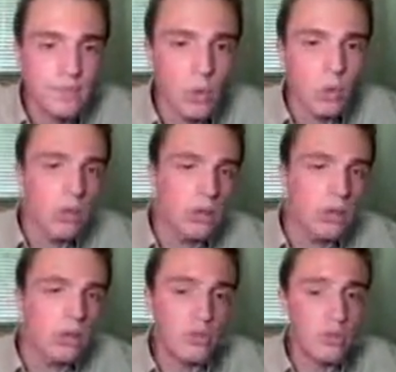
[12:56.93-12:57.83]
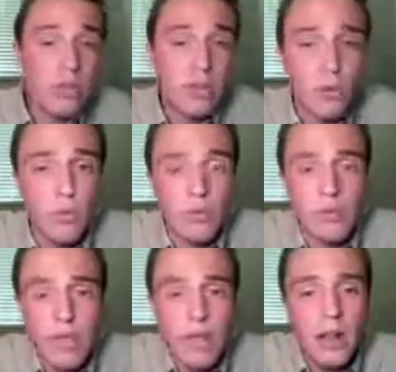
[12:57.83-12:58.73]
or unless you found the move rook
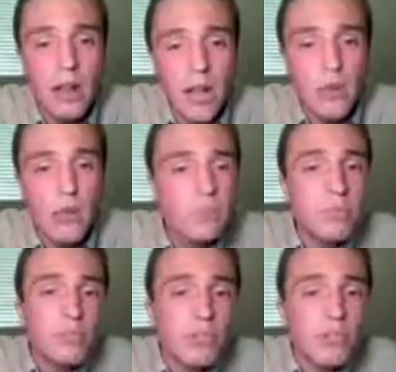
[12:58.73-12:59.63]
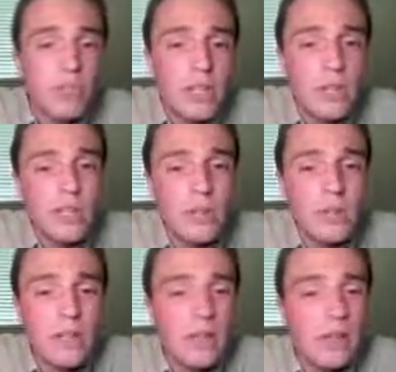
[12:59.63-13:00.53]
c8, this position is
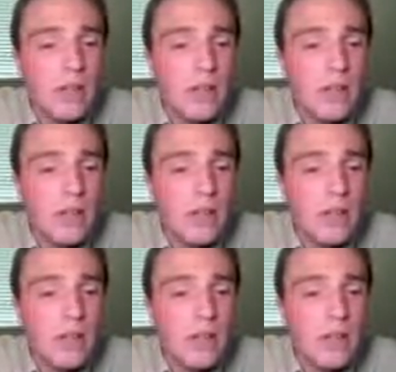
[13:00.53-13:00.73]
looking